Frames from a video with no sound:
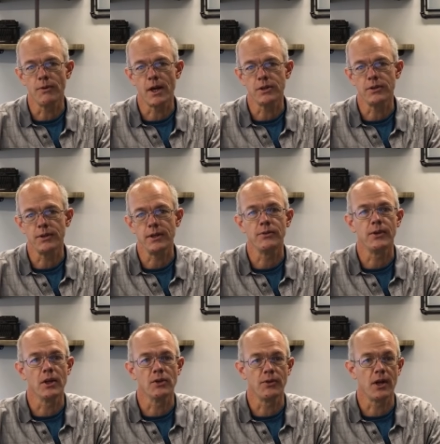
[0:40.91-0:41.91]
have actually seen
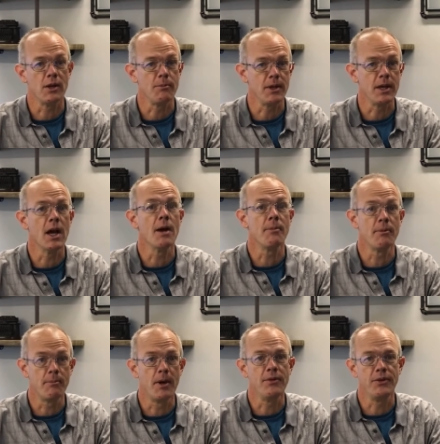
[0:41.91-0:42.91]
sales volume be
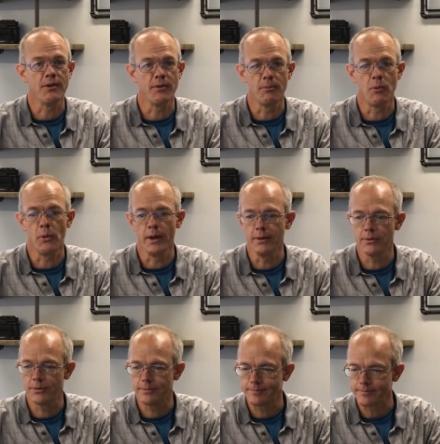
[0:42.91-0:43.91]
up by several
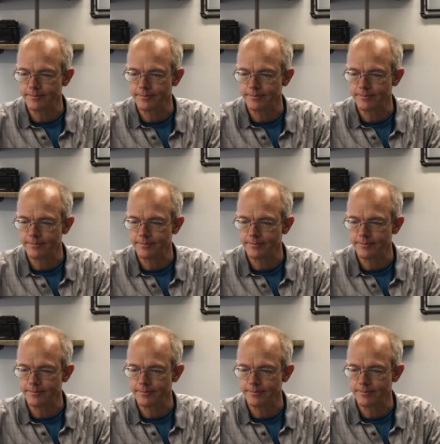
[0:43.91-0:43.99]
points.